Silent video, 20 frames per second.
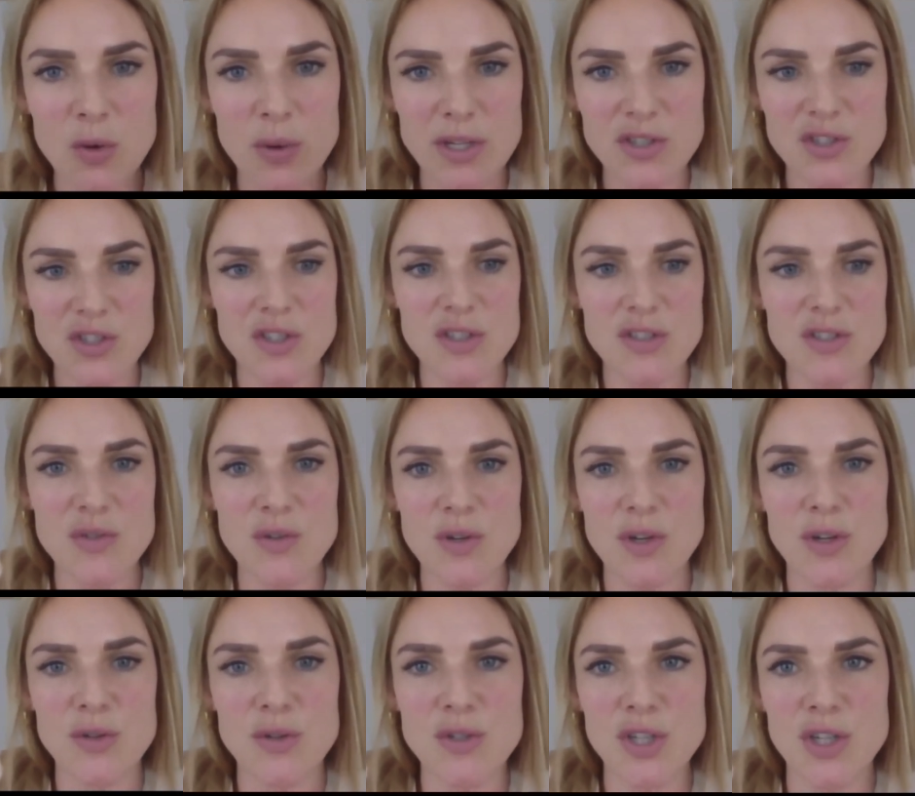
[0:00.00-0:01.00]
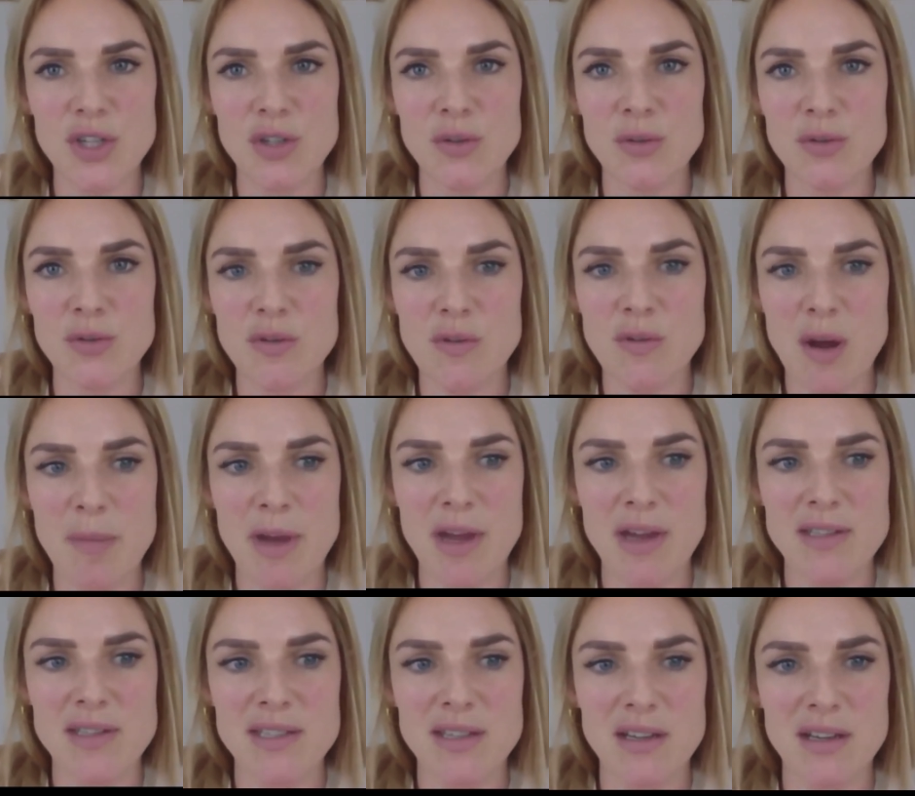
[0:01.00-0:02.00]
questions through to the right
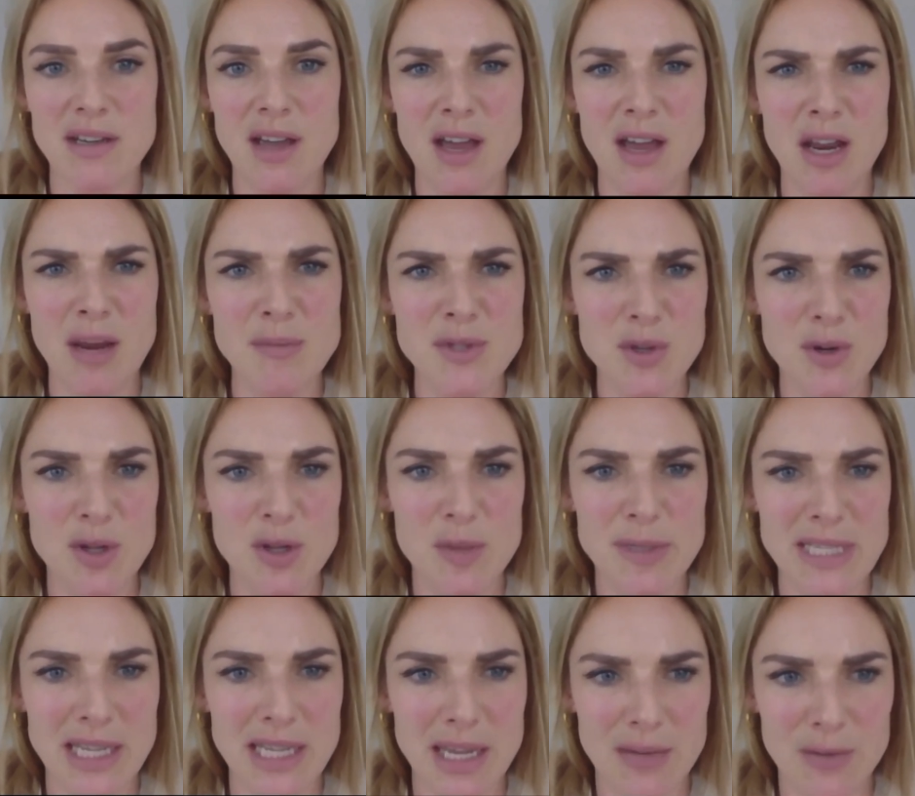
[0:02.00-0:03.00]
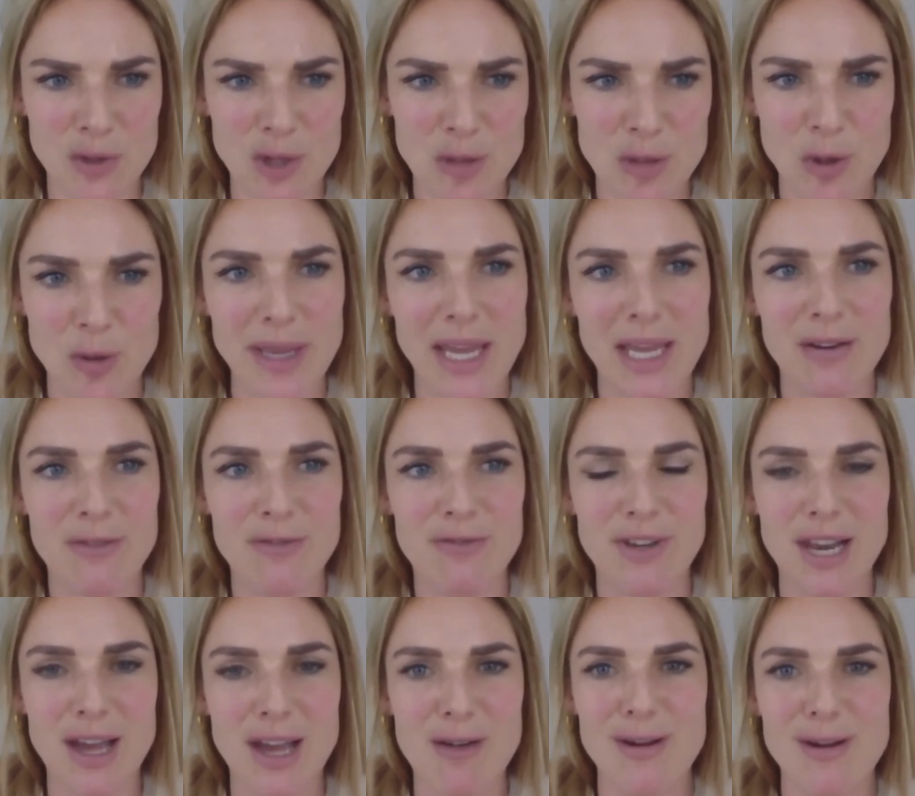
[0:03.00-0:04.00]
person. And I'm sorry that we didn't get through them all. We had a
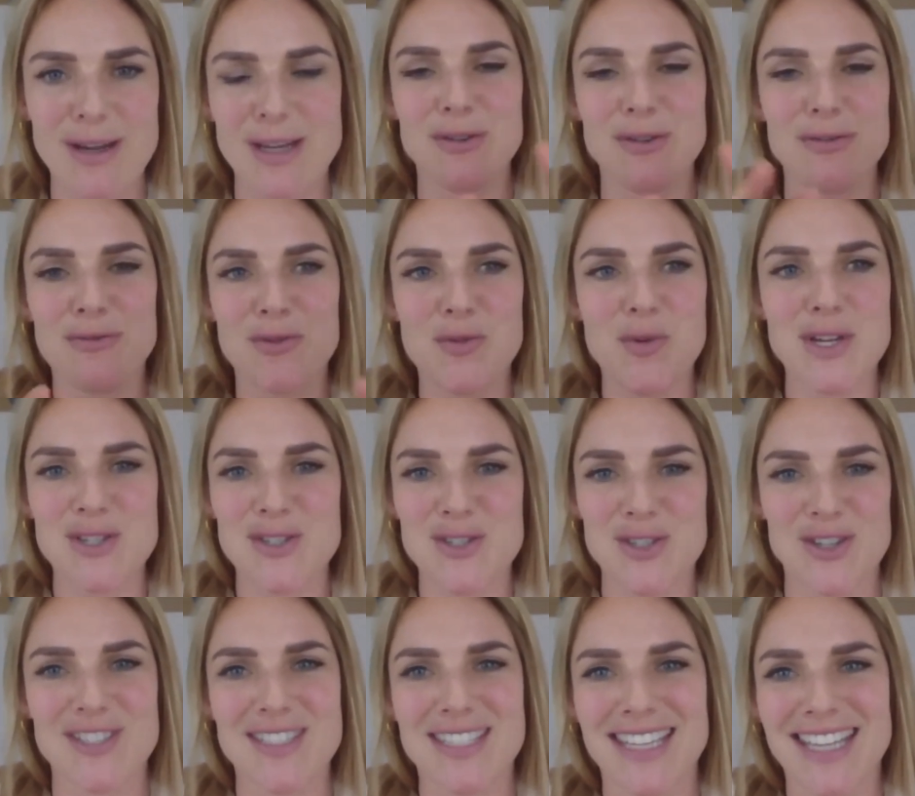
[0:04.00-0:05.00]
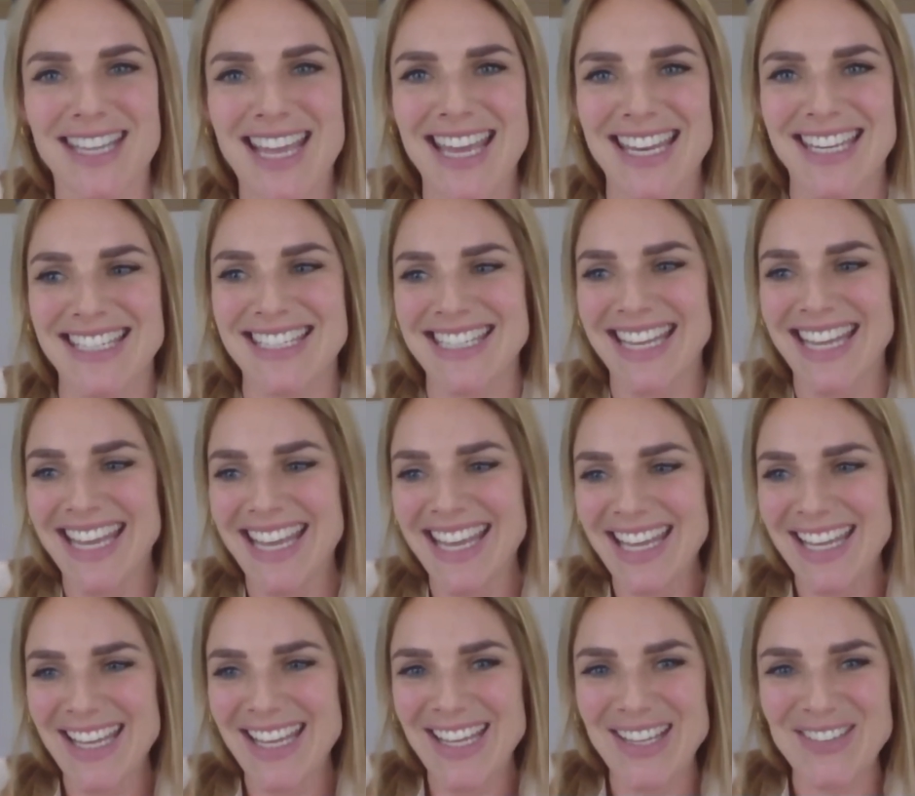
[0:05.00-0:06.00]
flurry of questions at the end,
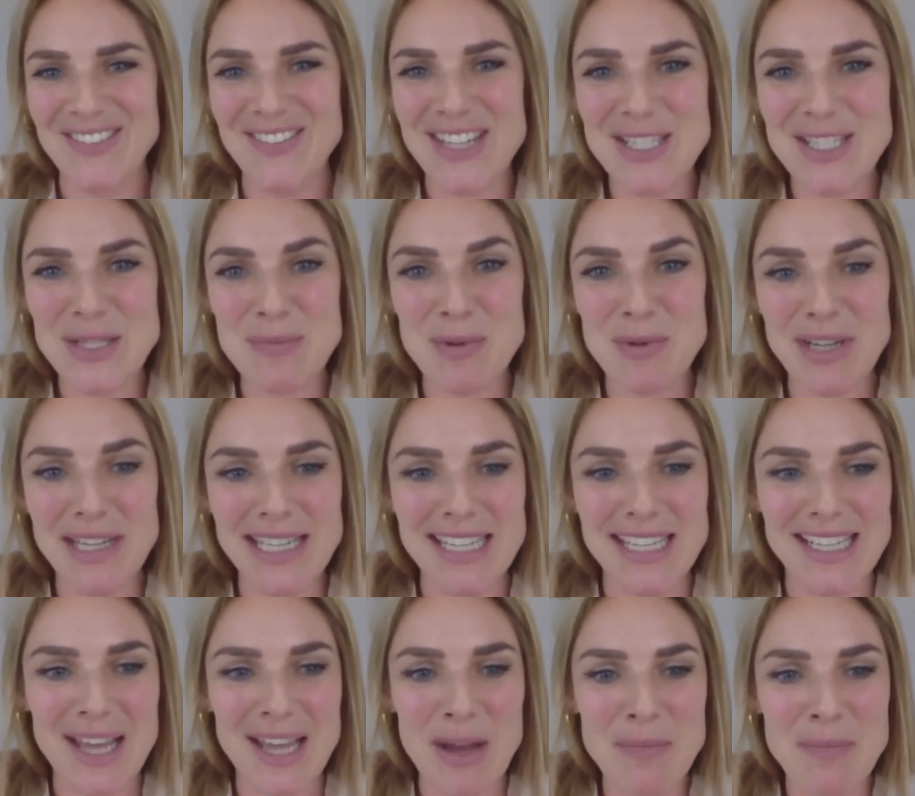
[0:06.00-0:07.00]
which is brilliant.